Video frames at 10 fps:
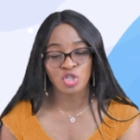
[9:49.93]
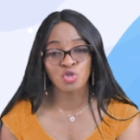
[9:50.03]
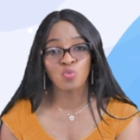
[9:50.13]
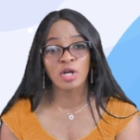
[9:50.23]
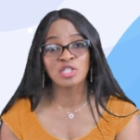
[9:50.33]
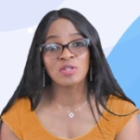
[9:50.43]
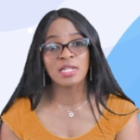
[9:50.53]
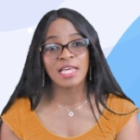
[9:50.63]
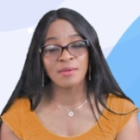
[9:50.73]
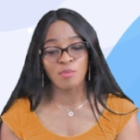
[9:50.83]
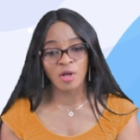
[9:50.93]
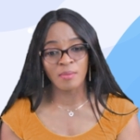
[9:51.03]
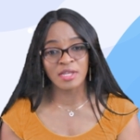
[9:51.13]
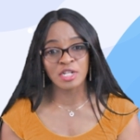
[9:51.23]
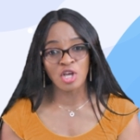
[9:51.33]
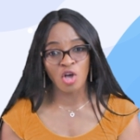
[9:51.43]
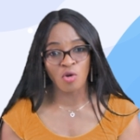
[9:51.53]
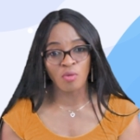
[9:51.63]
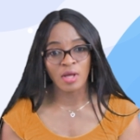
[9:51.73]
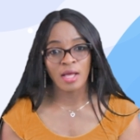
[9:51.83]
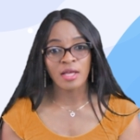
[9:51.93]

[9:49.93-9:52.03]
you want to let mommy know.